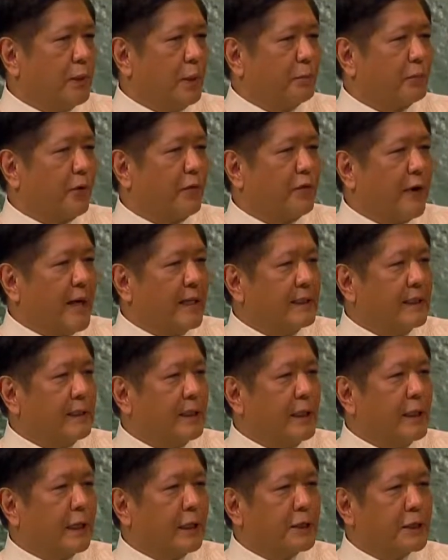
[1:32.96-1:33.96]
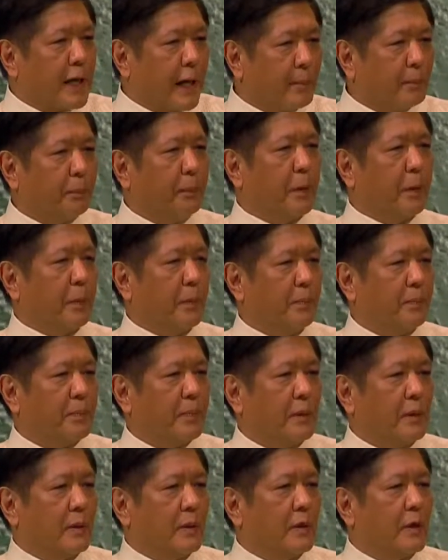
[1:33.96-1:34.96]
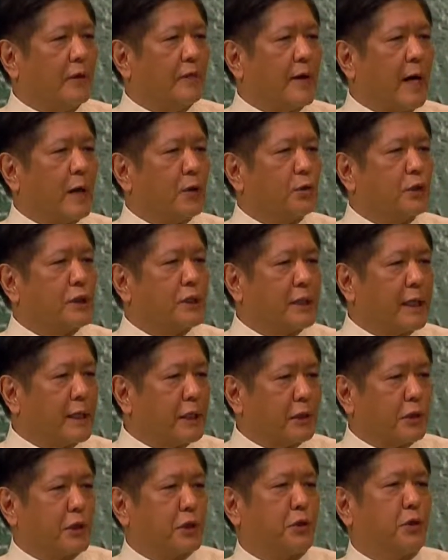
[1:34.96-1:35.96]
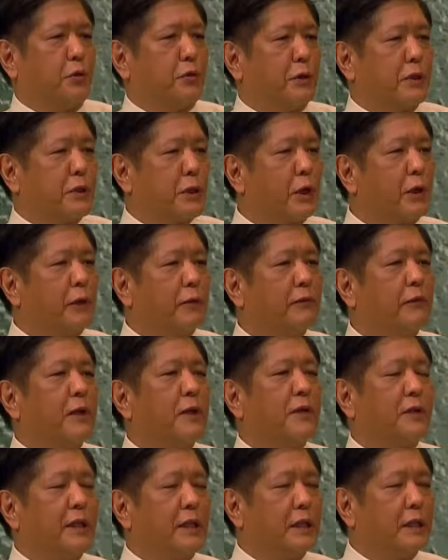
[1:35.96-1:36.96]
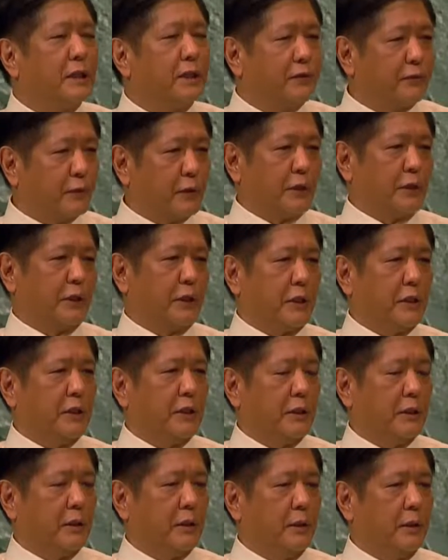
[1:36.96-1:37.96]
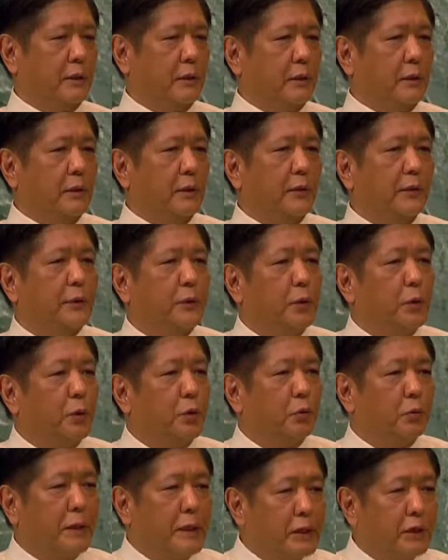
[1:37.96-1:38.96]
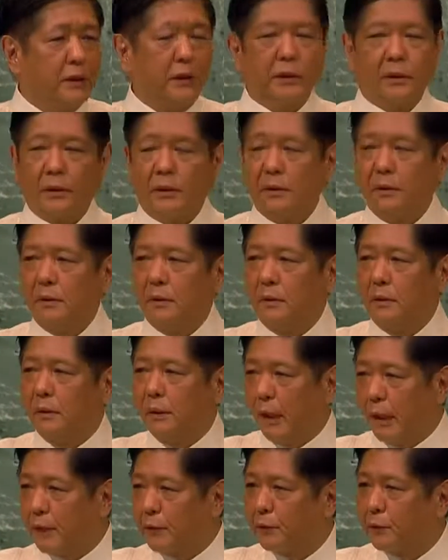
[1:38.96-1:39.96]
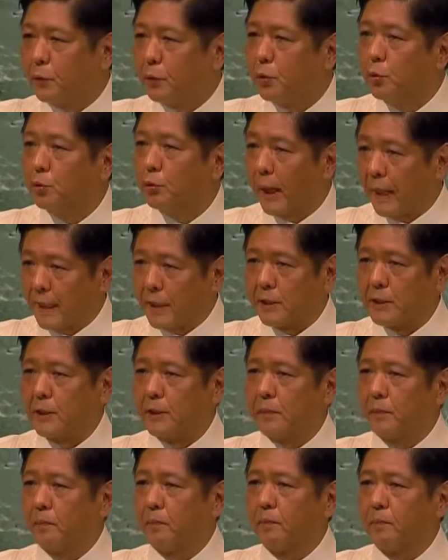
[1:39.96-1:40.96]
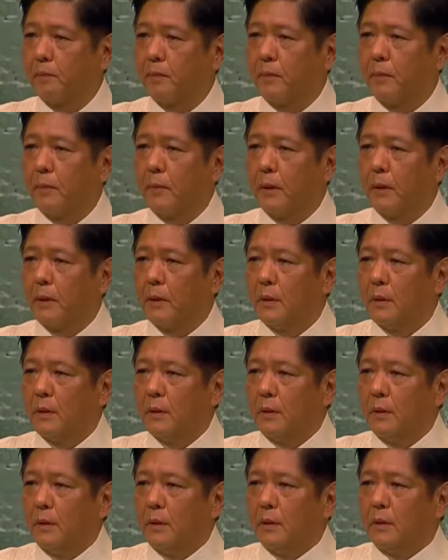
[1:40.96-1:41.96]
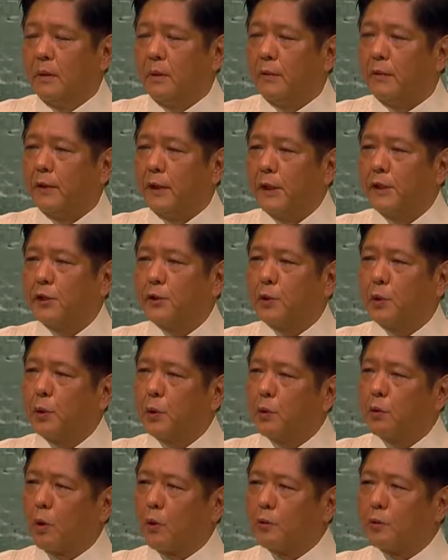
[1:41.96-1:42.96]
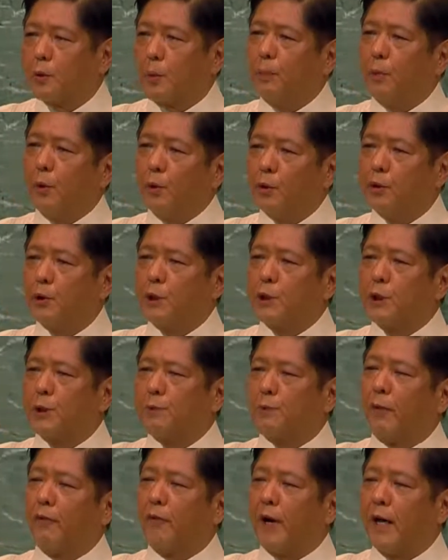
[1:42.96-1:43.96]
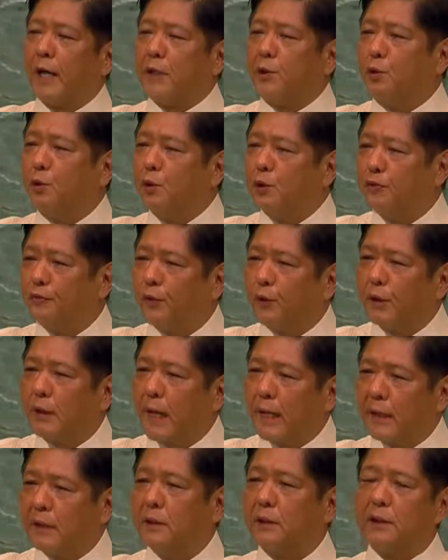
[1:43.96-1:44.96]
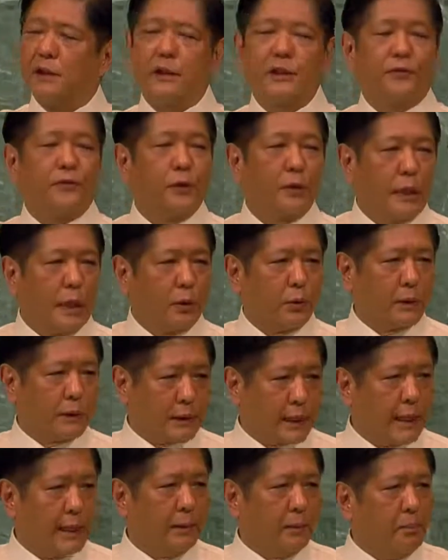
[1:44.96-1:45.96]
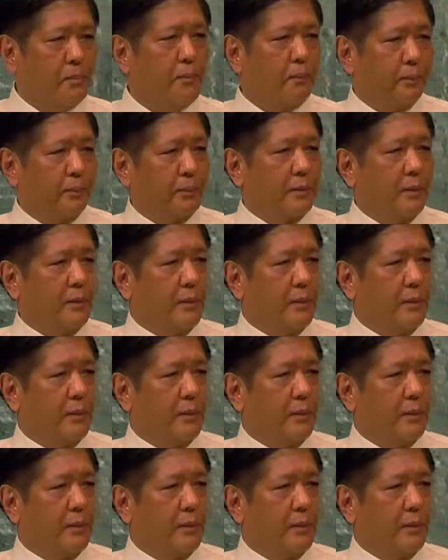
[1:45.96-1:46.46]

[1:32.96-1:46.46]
we provided an example of how states should resolve their differences through reason and through right. These two contributions provide useful guidance for our time,